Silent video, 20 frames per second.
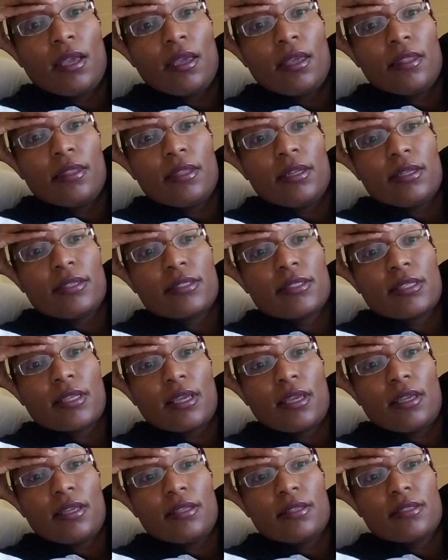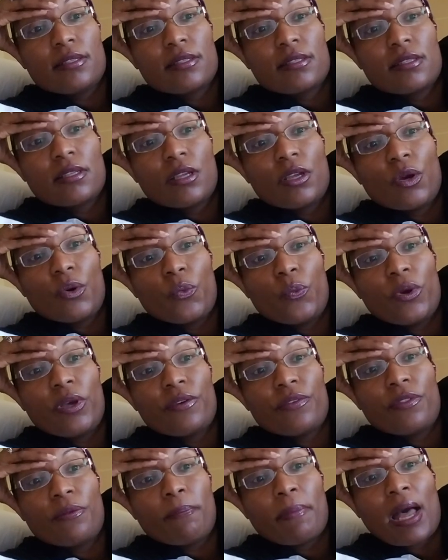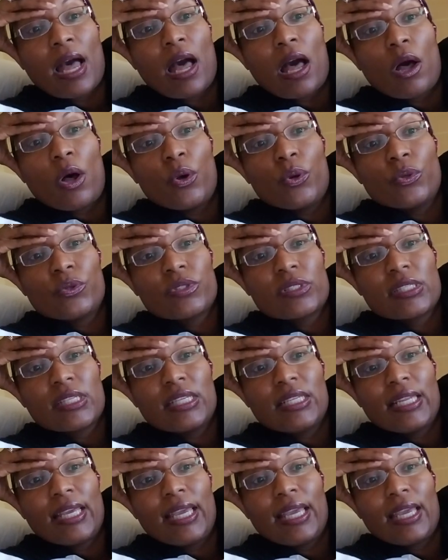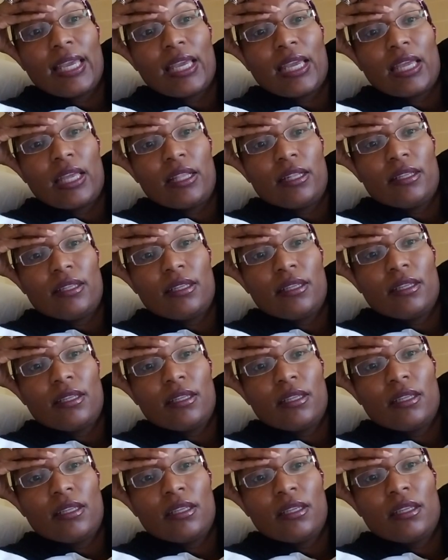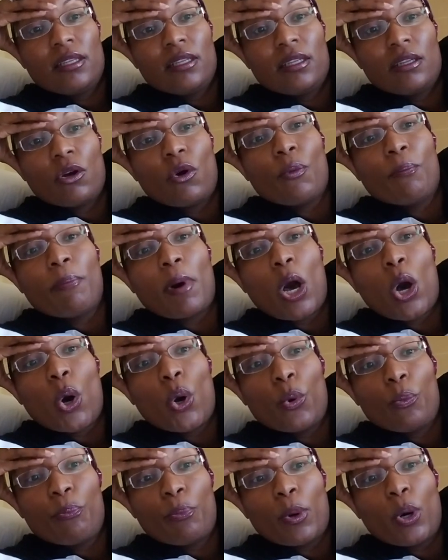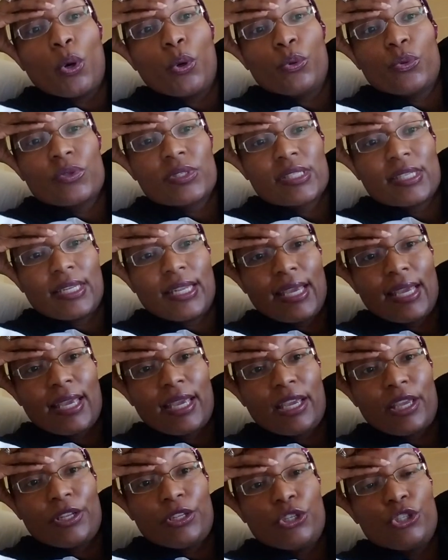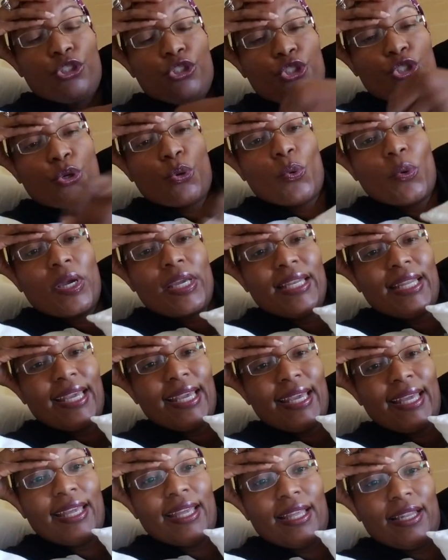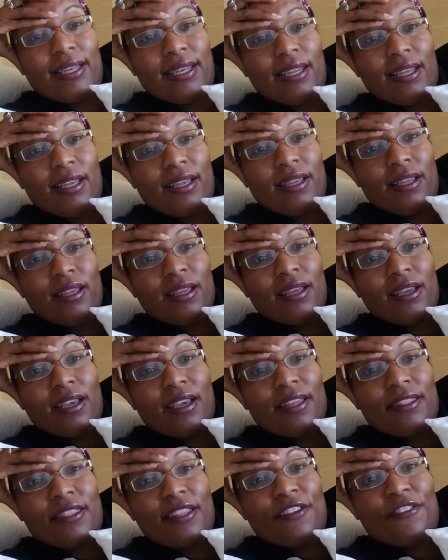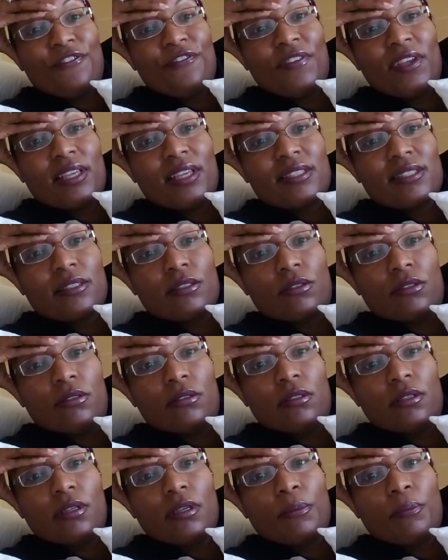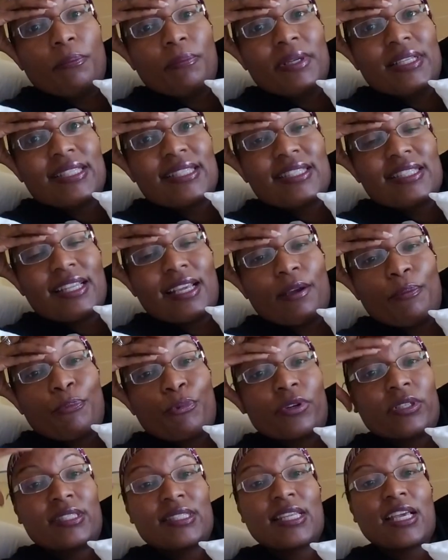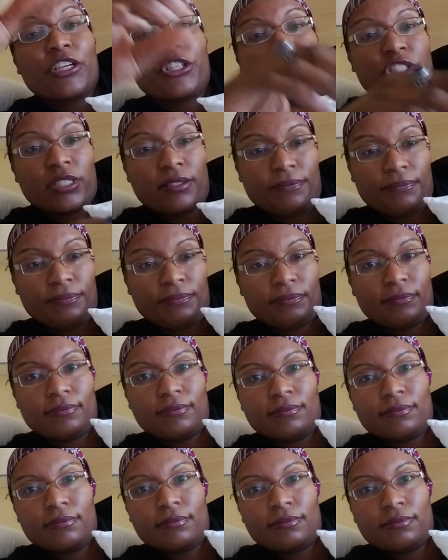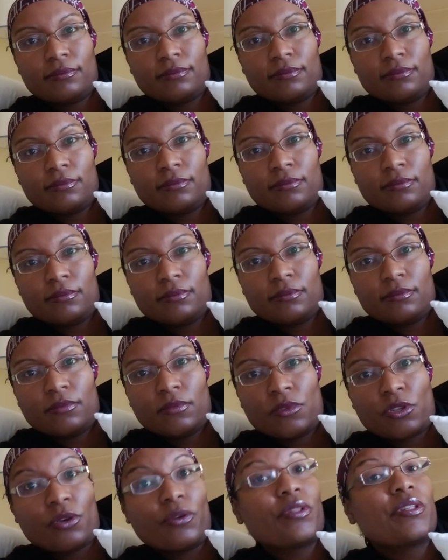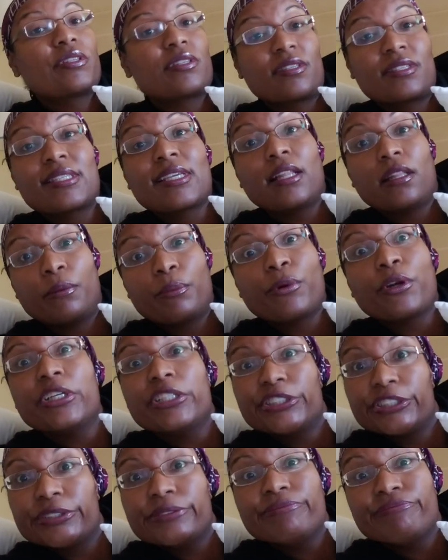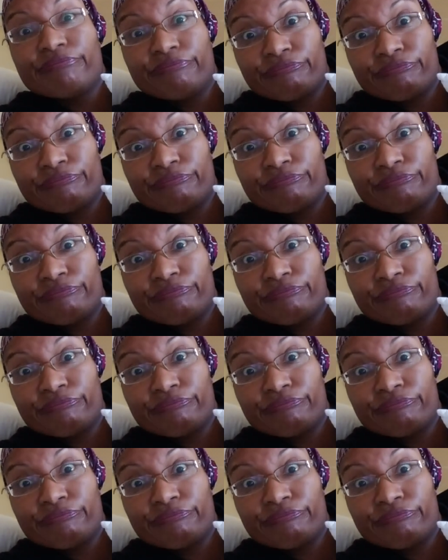Then it says, with bows in hand, or bows in hand, join in the festal procession. So it's a celebration.